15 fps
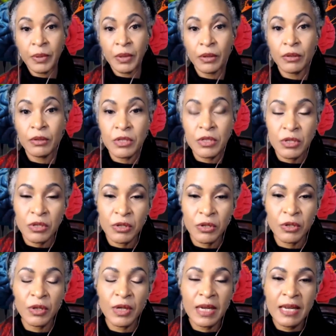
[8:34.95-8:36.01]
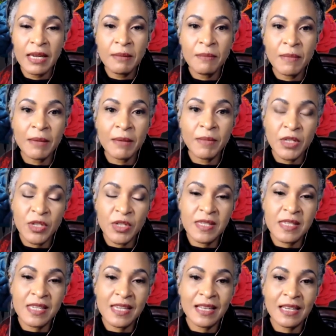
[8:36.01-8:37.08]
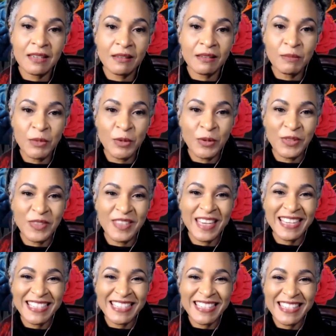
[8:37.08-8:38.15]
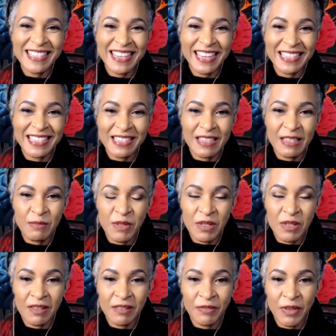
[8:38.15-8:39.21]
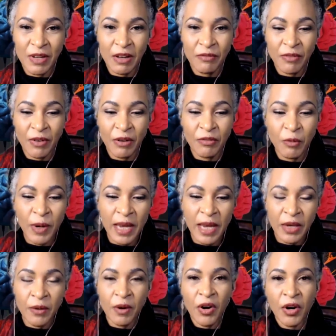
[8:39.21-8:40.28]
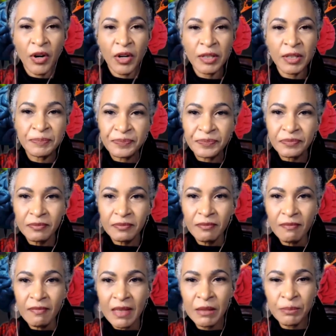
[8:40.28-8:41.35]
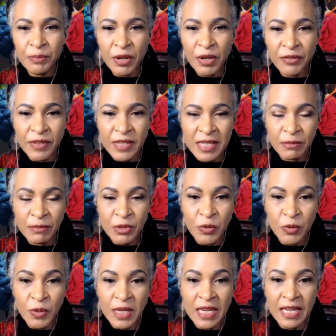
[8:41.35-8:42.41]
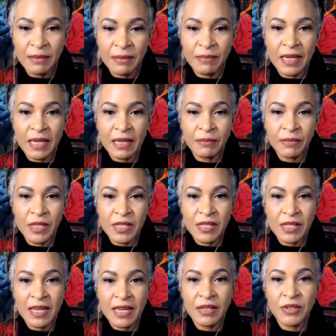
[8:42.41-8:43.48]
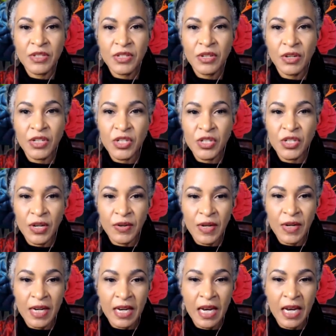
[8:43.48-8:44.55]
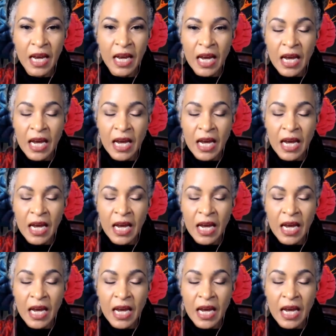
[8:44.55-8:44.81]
you to maybe just see a little more things in terms of where you are. And Prof, as I'm talking, I'm just going to start sharing